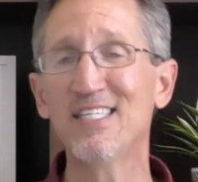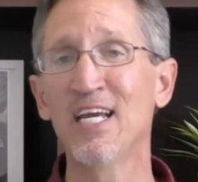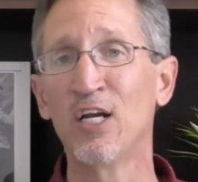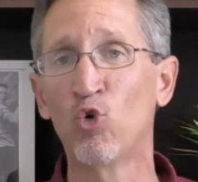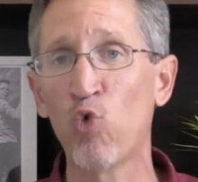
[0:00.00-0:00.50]

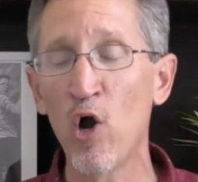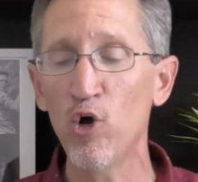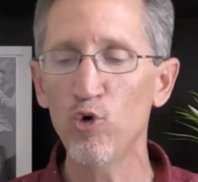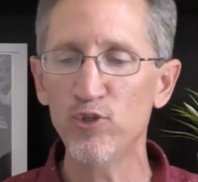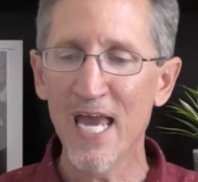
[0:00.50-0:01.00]
it
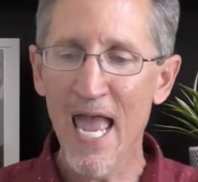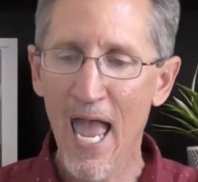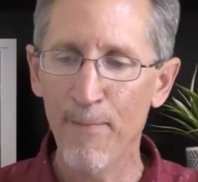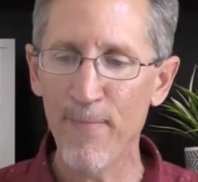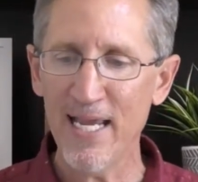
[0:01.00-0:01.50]
grows
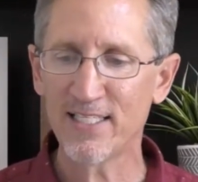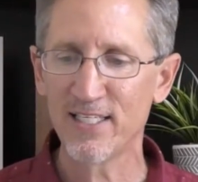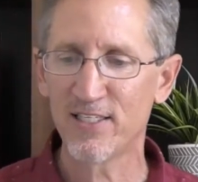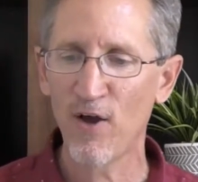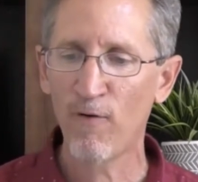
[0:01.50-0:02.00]
and makes
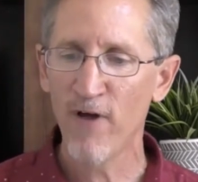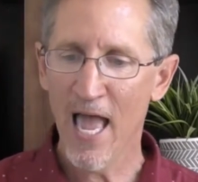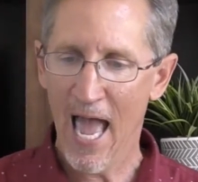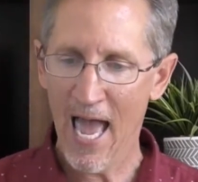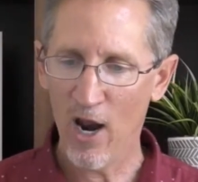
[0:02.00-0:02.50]
itself
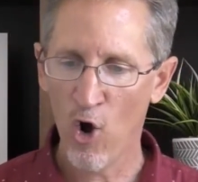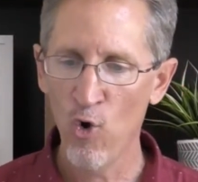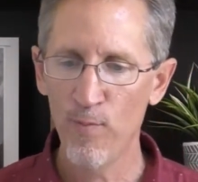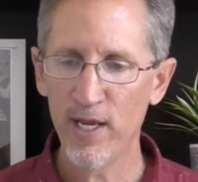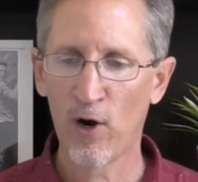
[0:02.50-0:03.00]
at
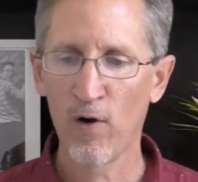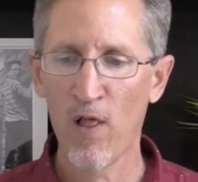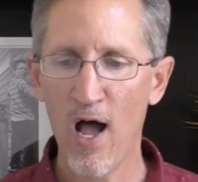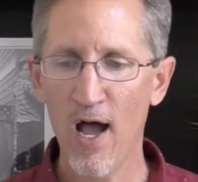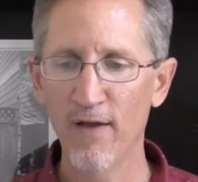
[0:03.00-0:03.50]
home in our
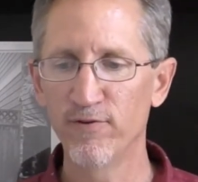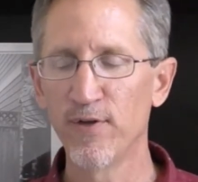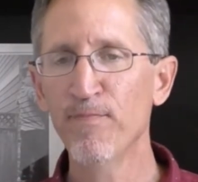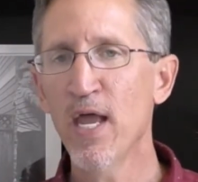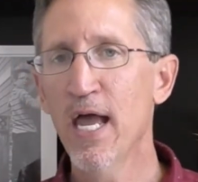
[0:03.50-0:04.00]

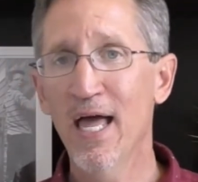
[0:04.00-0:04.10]
lives.